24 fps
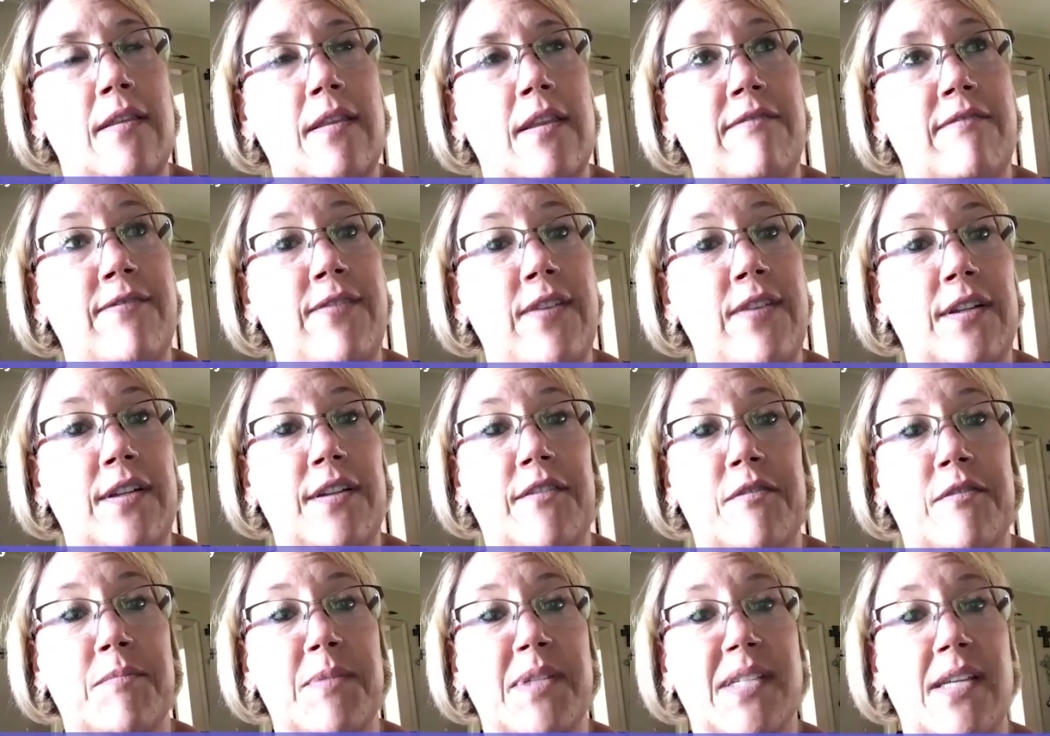the
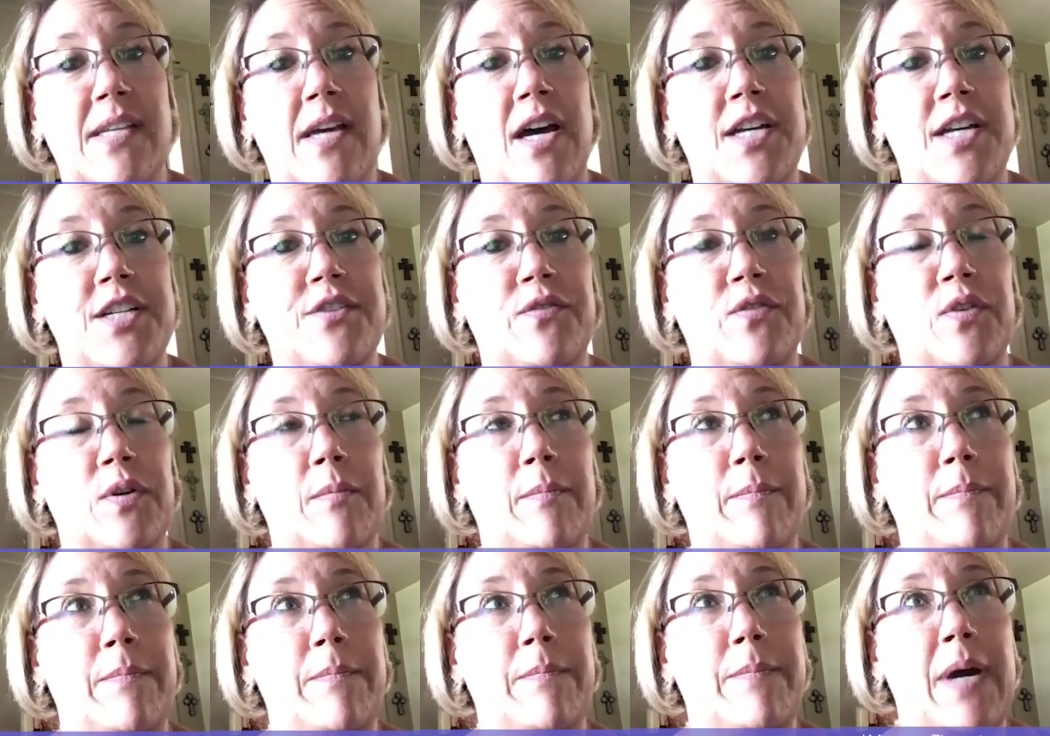field of massage
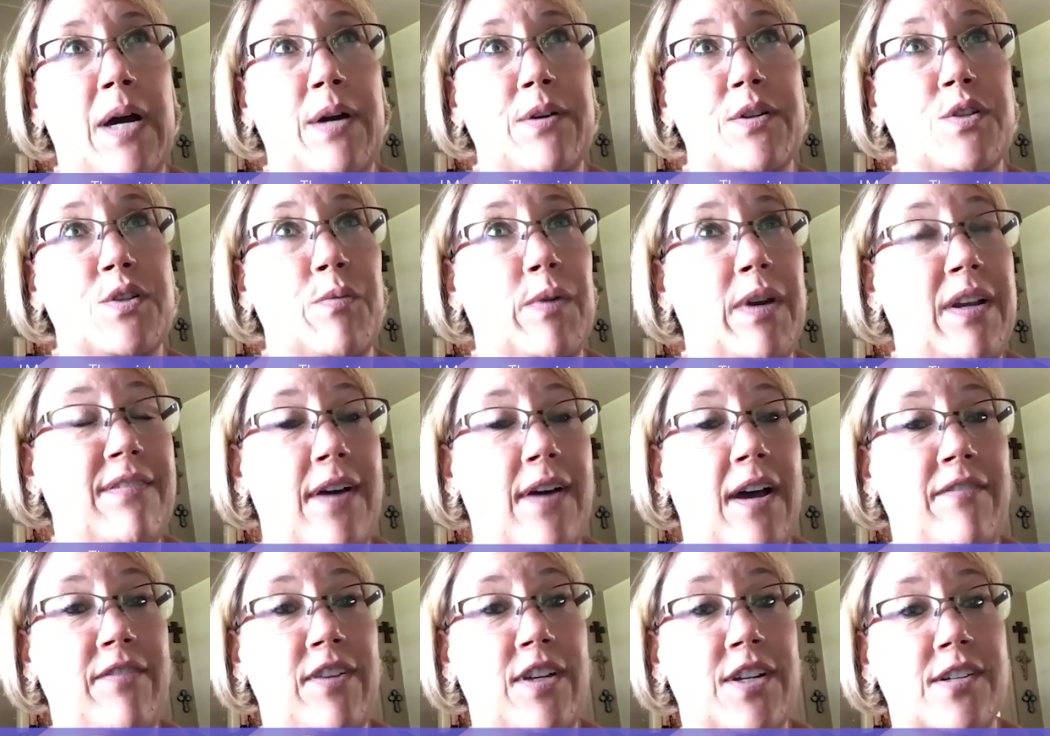for about
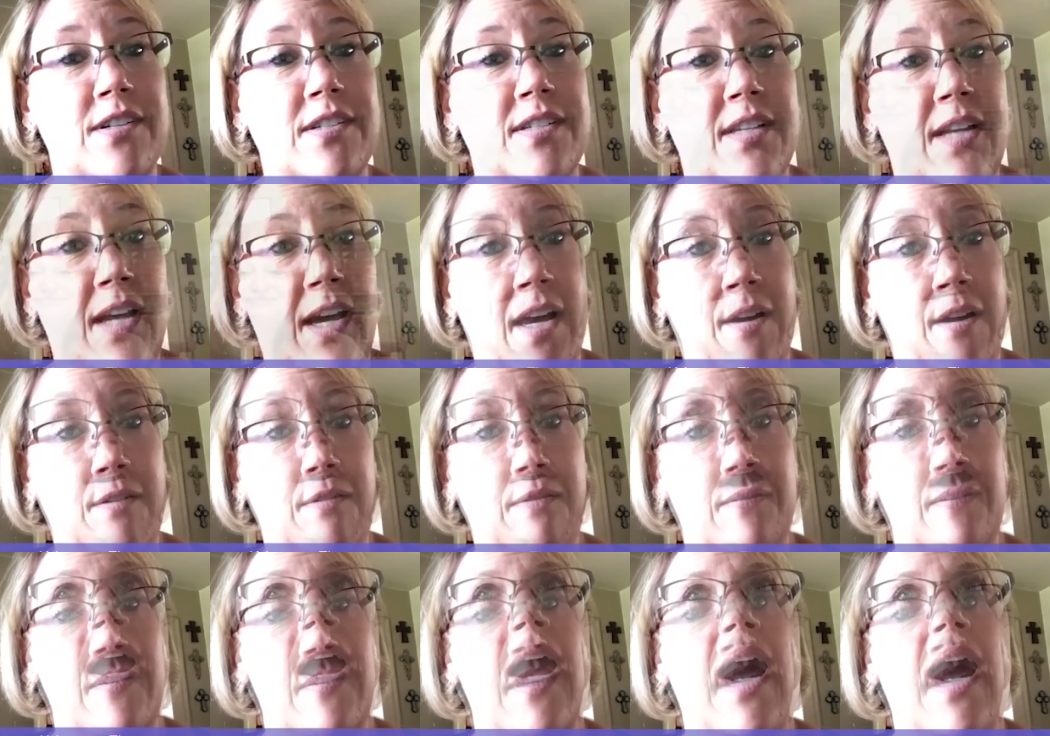25 years now.